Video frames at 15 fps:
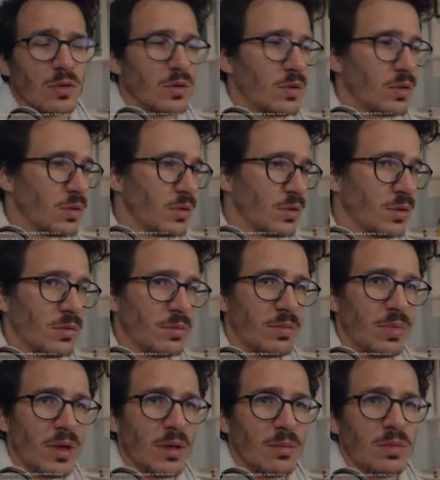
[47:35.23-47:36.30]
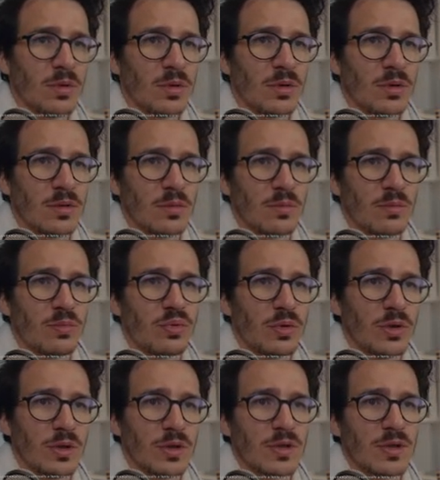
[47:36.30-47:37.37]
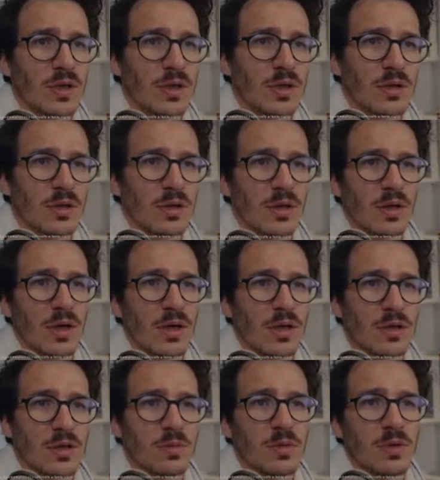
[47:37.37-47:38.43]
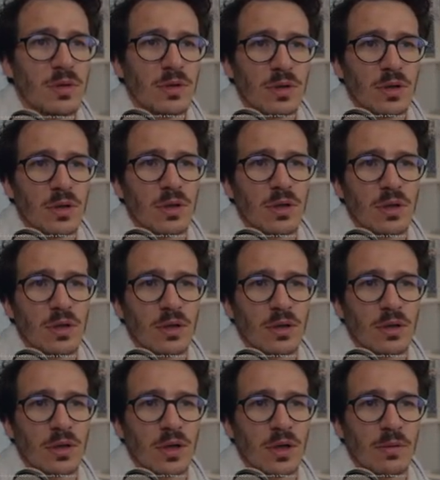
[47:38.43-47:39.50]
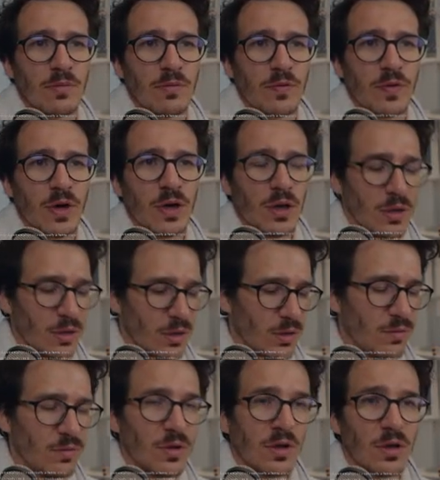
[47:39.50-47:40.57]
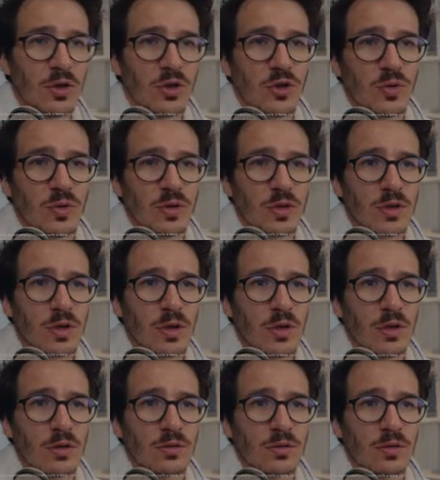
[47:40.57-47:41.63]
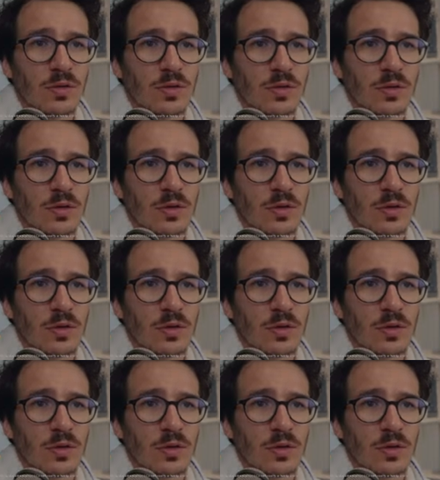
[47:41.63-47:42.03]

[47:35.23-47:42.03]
uh, Babel preset Gatsby and I'm fine if the issue is closed.